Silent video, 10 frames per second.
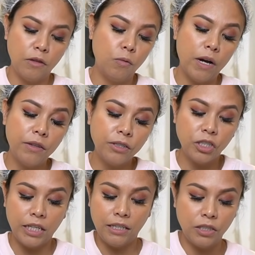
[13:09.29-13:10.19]
the weather
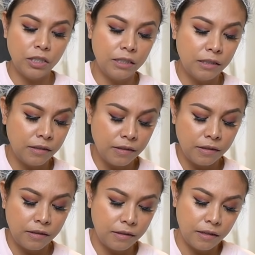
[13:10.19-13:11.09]

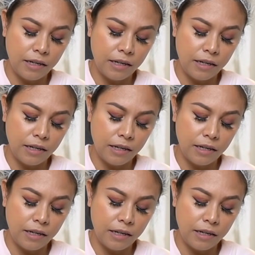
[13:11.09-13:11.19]
changes